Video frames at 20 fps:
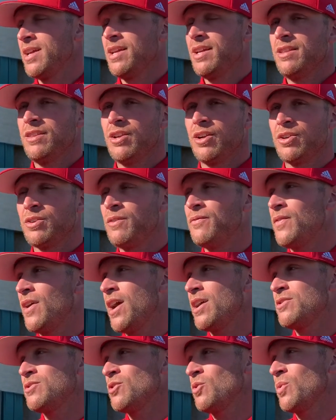They're going to
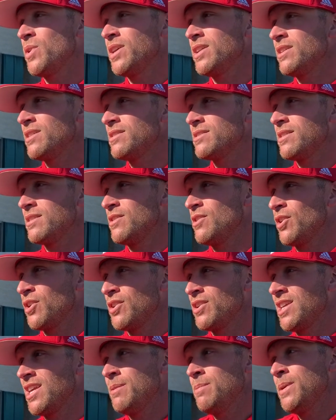find your weakness, and they're
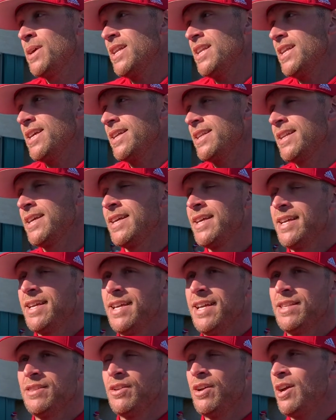going to keep hitting it,
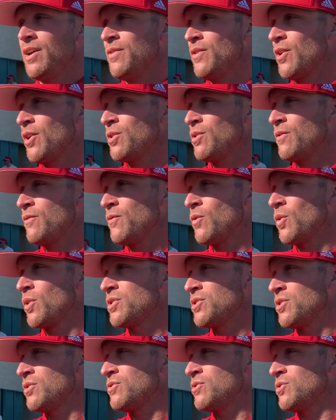and they're going to
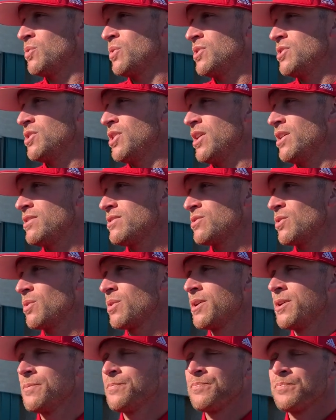force you to adjust. So
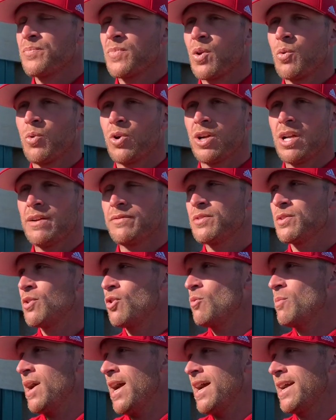we're going to have to go
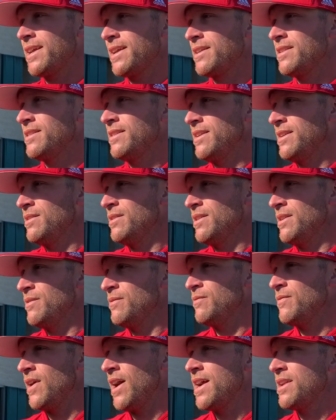back
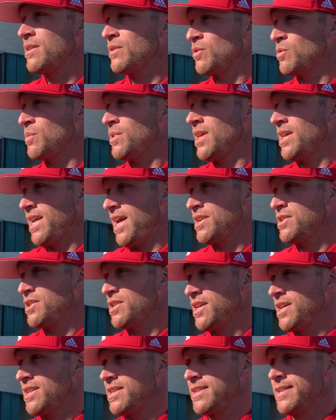and find a little bit of that edge
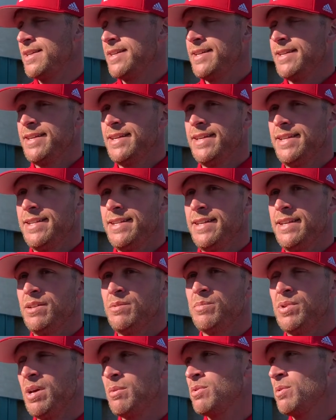again
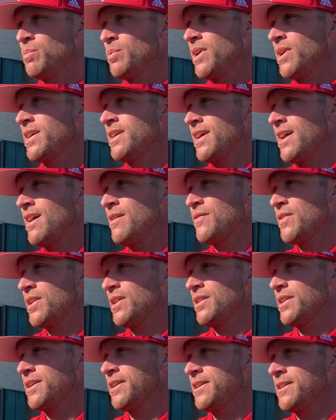and be able to play
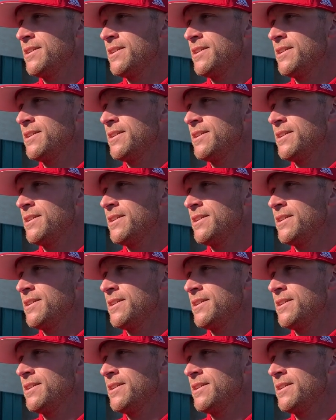confidently.